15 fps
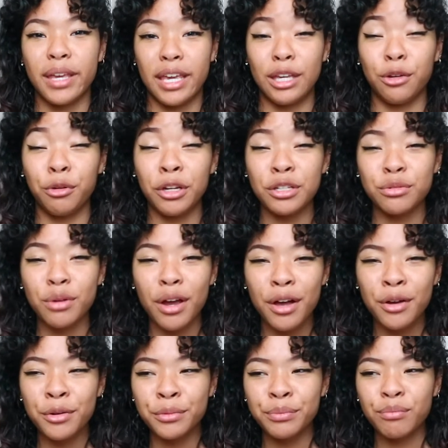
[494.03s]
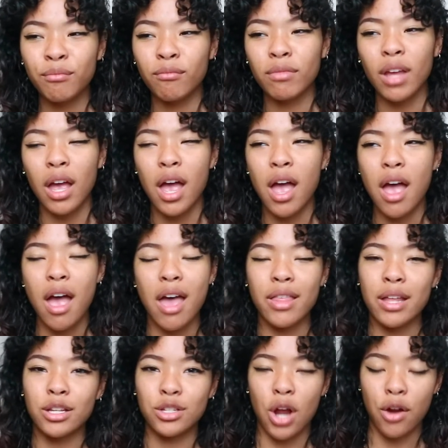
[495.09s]
increase row and
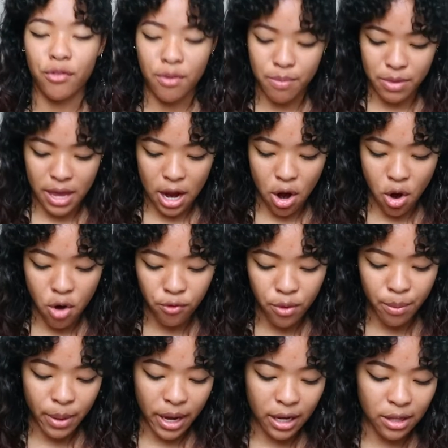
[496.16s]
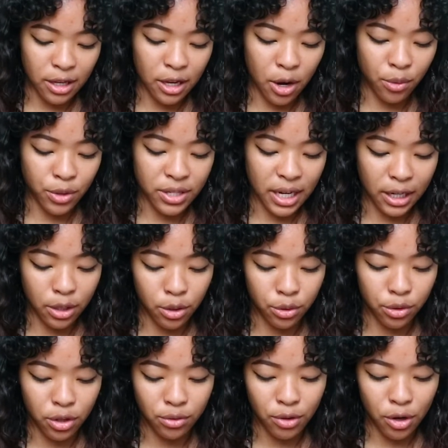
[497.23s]
then start from there, or from, like, you know, the second or
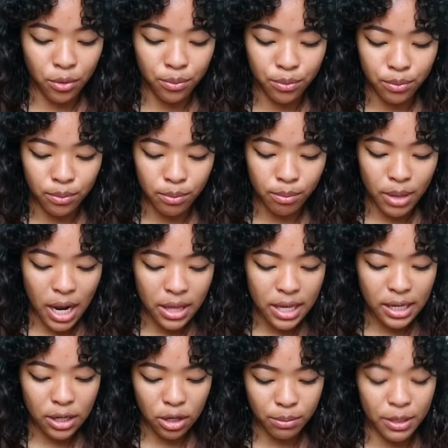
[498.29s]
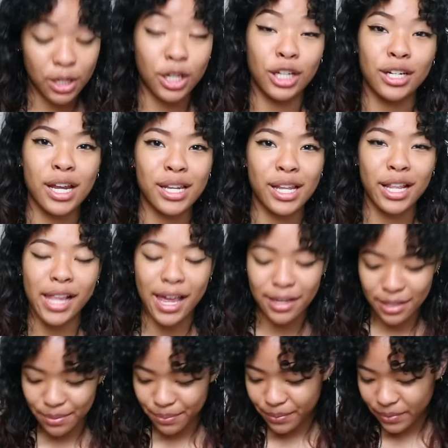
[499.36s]
third row. But I think it'll be good
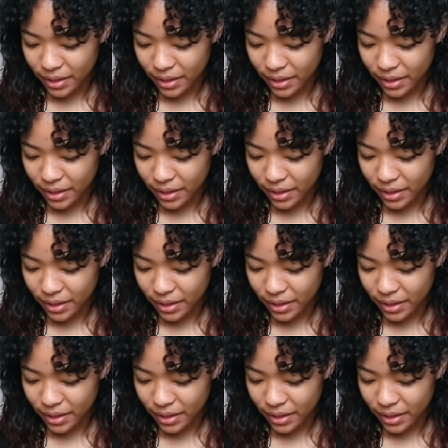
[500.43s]
nonetheless.